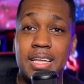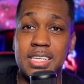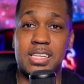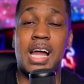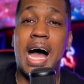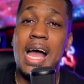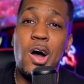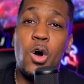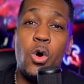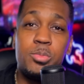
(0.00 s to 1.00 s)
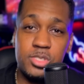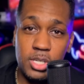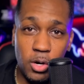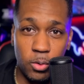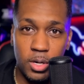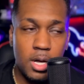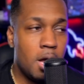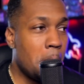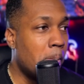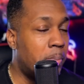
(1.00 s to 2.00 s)
listen, I hope so,
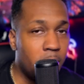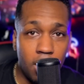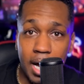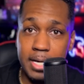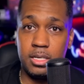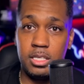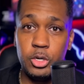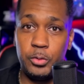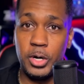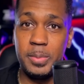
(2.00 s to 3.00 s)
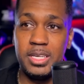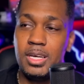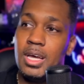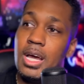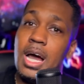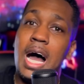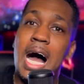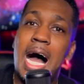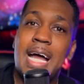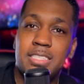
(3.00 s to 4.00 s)
but you feel me?
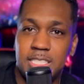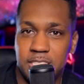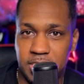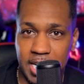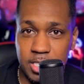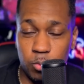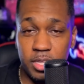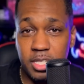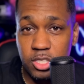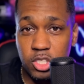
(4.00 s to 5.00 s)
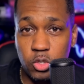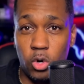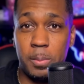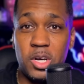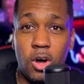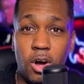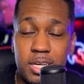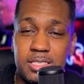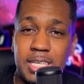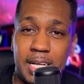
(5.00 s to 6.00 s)
I suggest with storm and all
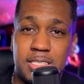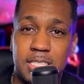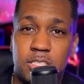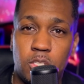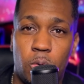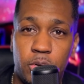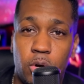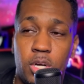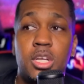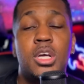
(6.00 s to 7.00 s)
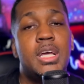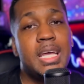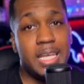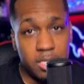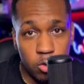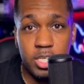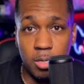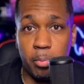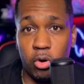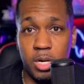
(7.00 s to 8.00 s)
this nonsense going on, you need to
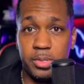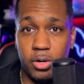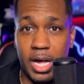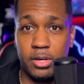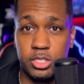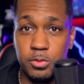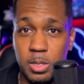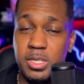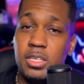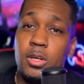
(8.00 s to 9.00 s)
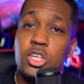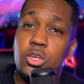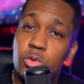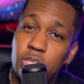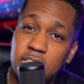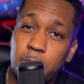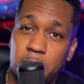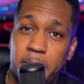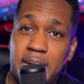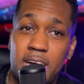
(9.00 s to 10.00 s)
board up your house. You feel me? You need to
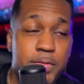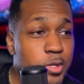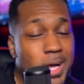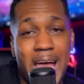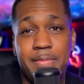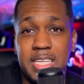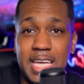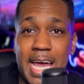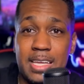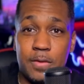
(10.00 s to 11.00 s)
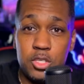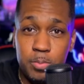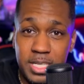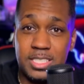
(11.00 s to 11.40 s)
prepare. If you haven't yet, if you've been